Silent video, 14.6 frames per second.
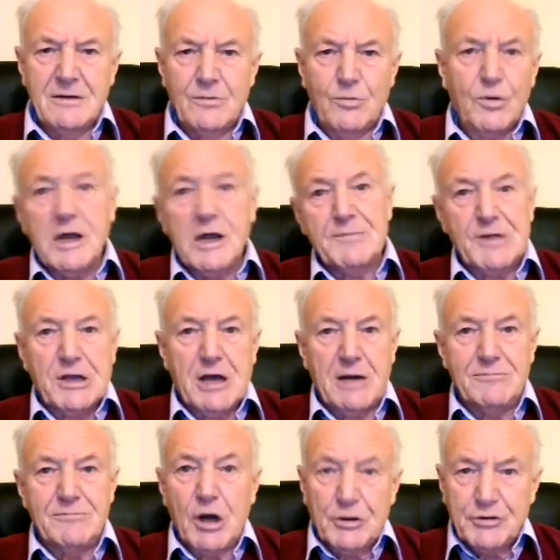Well, I
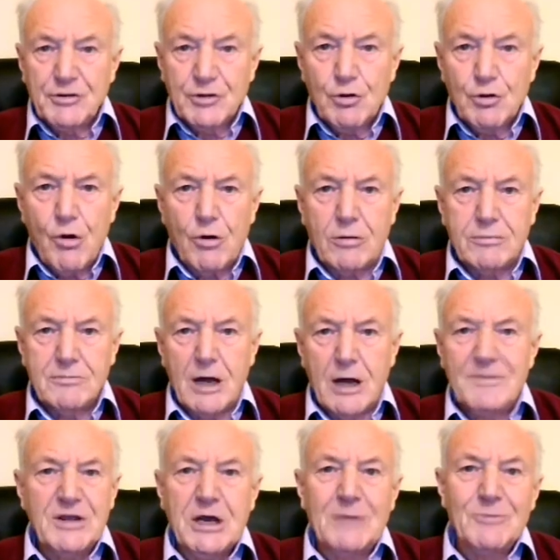become under the law. I
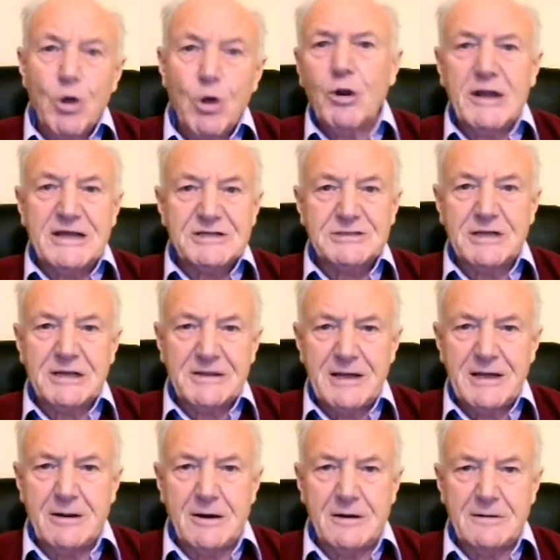become lawless like
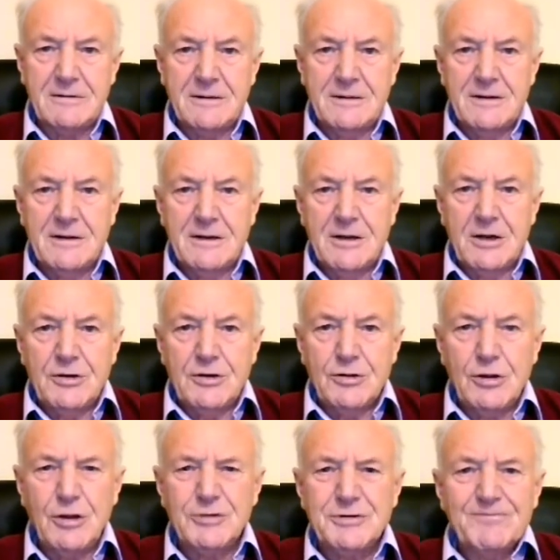they are.
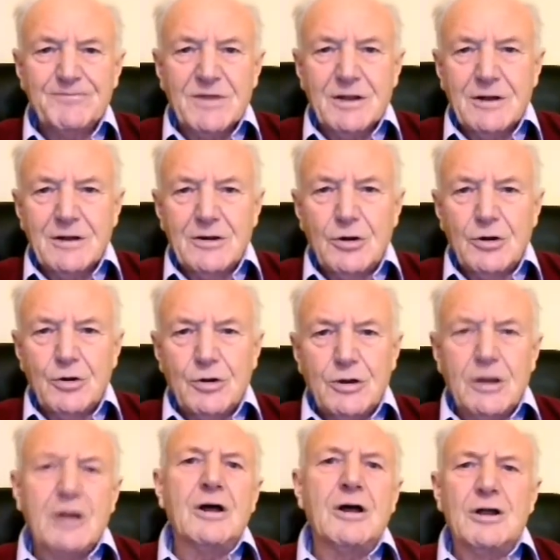Not
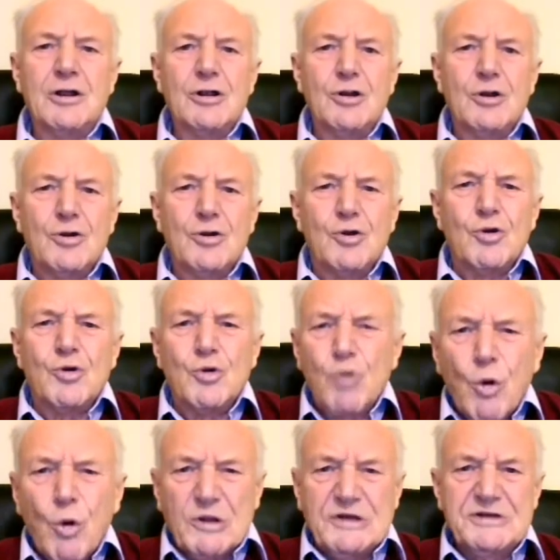uh,
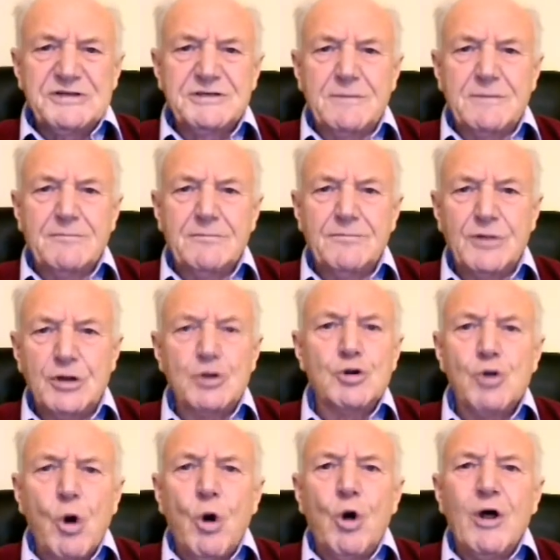lawless, but
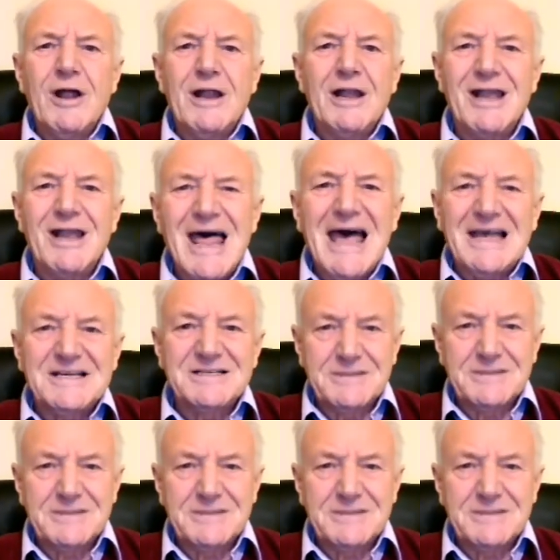lawless.